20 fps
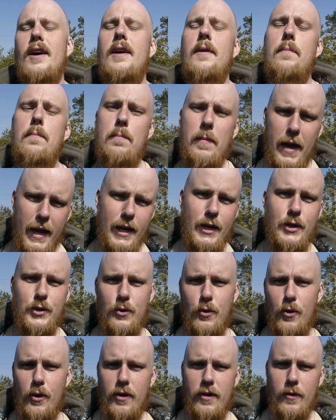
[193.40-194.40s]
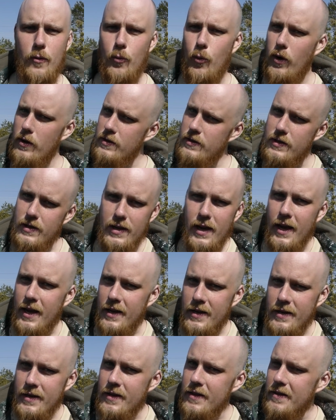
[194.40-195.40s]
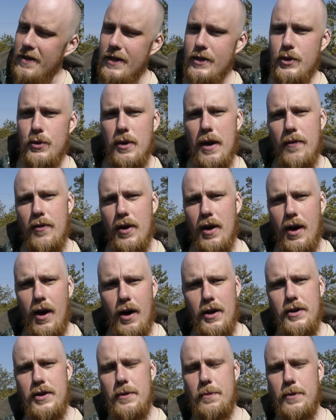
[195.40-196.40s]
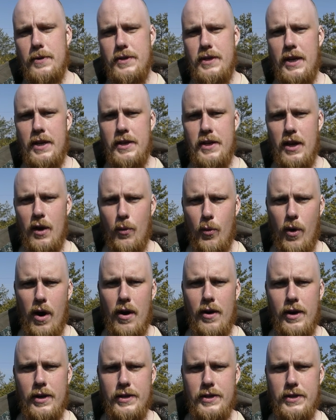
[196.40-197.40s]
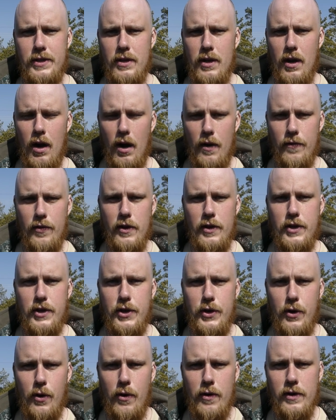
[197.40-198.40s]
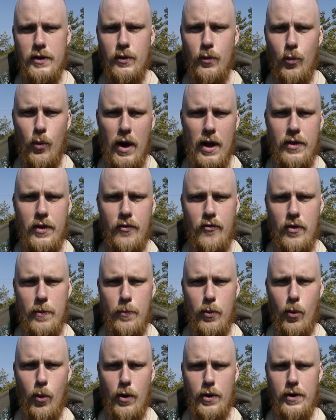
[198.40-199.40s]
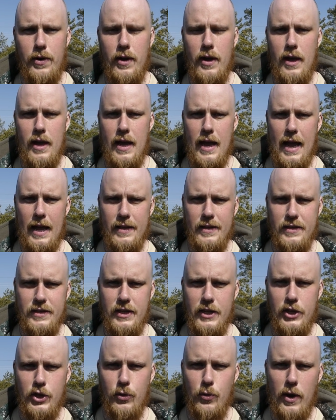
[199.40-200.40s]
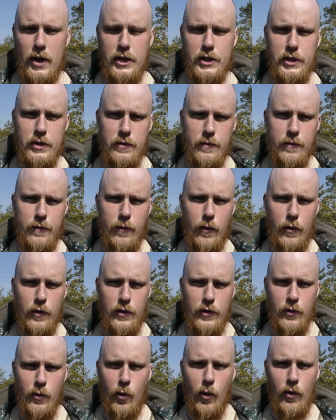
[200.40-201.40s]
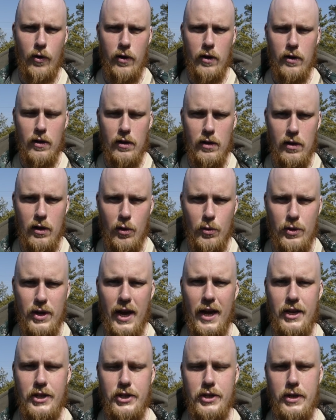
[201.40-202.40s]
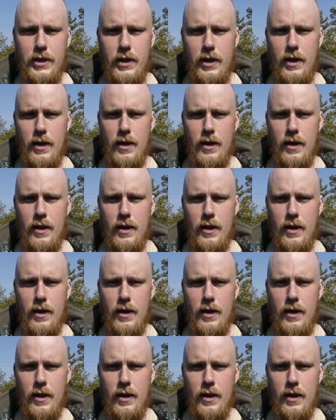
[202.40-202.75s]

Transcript: Make sure, once again, that you have one hundred percent awareness of the current weather report and the situation for your location.